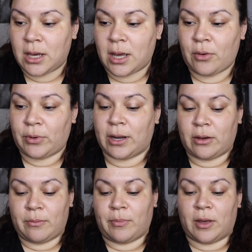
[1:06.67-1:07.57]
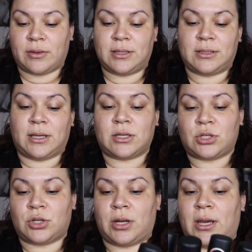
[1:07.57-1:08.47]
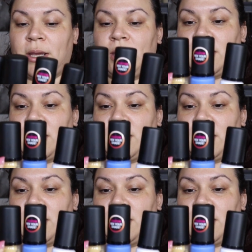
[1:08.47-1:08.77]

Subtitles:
I went out and bought these yesterday